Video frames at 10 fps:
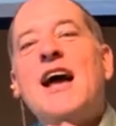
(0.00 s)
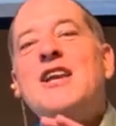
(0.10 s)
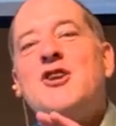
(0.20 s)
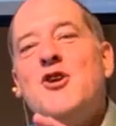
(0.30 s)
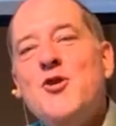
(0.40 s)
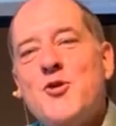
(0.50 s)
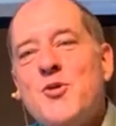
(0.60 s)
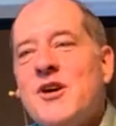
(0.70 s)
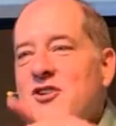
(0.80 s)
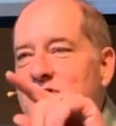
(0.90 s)
But I
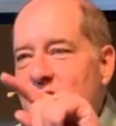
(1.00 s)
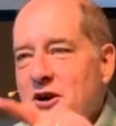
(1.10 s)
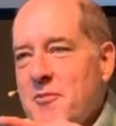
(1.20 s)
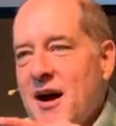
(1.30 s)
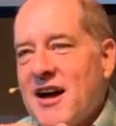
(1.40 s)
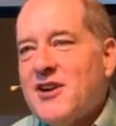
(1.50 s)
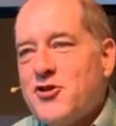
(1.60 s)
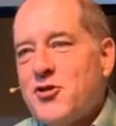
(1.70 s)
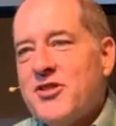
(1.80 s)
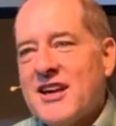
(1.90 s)
knew
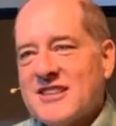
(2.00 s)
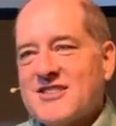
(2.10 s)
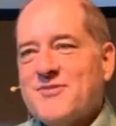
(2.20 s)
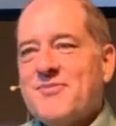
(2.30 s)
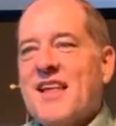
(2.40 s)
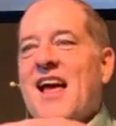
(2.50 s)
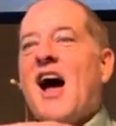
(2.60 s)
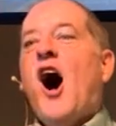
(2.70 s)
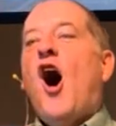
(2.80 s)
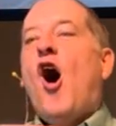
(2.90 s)
Jeremiah two things
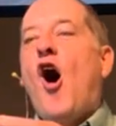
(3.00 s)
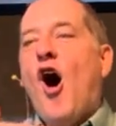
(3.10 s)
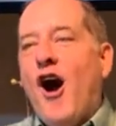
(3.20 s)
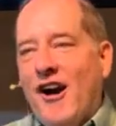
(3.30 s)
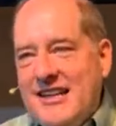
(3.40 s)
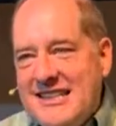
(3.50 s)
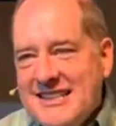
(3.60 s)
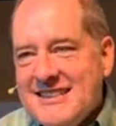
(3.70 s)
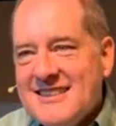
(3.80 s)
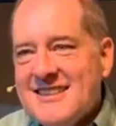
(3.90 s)

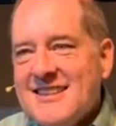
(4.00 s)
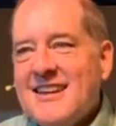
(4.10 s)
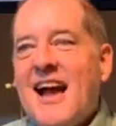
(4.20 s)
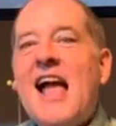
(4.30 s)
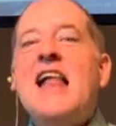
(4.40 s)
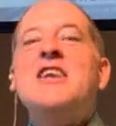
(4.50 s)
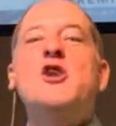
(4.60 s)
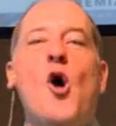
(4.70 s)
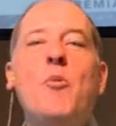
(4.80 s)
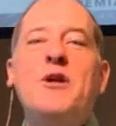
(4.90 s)
hard,
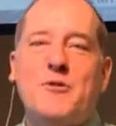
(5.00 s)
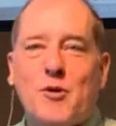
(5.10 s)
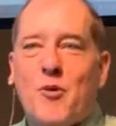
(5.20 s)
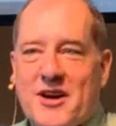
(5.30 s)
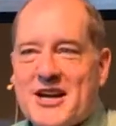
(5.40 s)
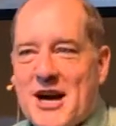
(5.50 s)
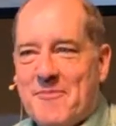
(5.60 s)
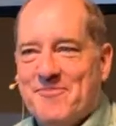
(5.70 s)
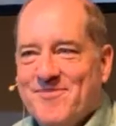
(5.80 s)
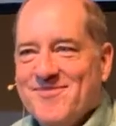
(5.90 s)
and nobody will want to
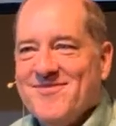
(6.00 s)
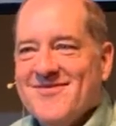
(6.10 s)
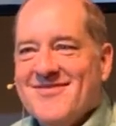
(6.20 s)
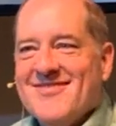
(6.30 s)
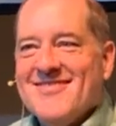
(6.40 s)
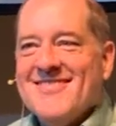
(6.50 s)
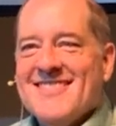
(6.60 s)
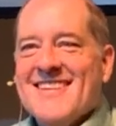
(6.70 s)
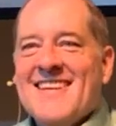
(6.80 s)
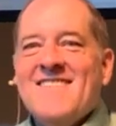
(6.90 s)
come.
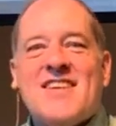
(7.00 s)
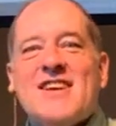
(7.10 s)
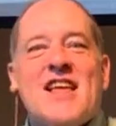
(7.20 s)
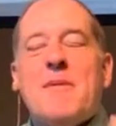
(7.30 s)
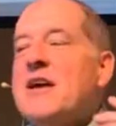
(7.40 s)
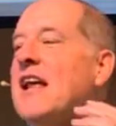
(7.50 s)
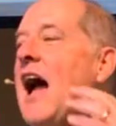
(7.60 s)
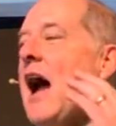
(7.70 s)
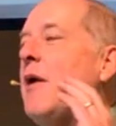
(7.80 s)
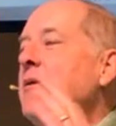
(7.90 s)
I
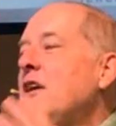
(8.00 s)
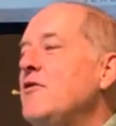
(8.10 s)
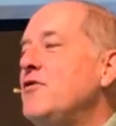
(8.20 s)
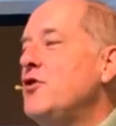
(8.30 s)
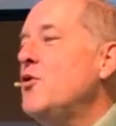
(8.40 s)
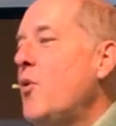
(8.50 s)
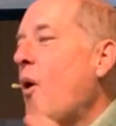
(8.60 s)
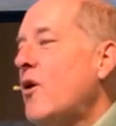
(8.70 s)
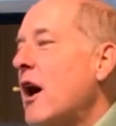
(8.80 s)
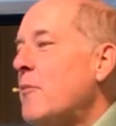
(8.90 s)
mean, how many of you
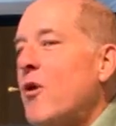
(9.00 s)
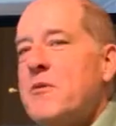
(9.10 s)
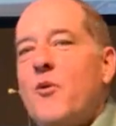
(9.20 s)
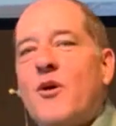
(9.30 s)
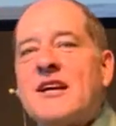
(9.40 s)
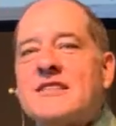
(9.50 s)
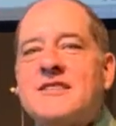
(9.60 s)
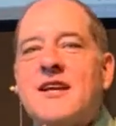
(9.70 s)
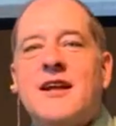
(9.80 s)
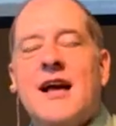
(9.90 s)
woke up one morning
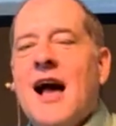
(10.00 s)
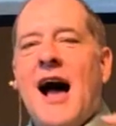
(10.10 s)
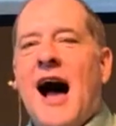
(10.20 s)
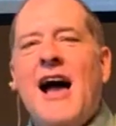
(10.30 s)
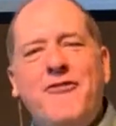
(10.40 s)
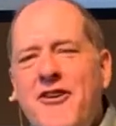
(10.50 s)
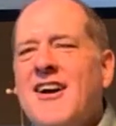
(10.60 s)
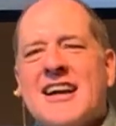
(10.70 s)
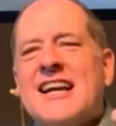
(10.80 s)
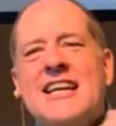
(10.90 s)
and said, I
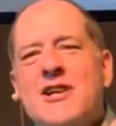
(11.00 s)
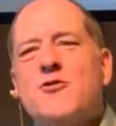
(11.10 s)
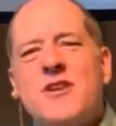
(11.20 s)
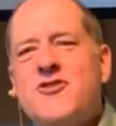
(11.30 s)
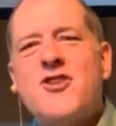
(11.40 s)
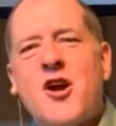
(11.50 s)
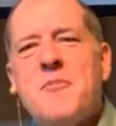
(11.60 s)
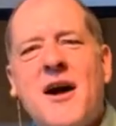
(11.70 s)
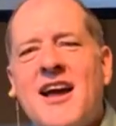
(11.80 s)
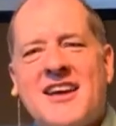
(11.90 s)
feel like I need to read
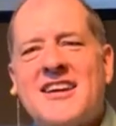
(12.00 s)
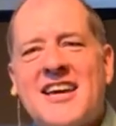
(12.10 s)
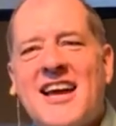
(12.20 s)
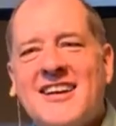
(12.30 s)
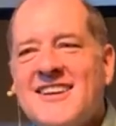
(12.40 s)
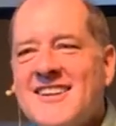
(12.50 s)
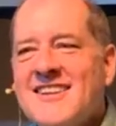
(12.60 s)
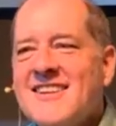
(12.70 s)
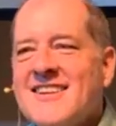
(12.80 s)
Jeremiah again?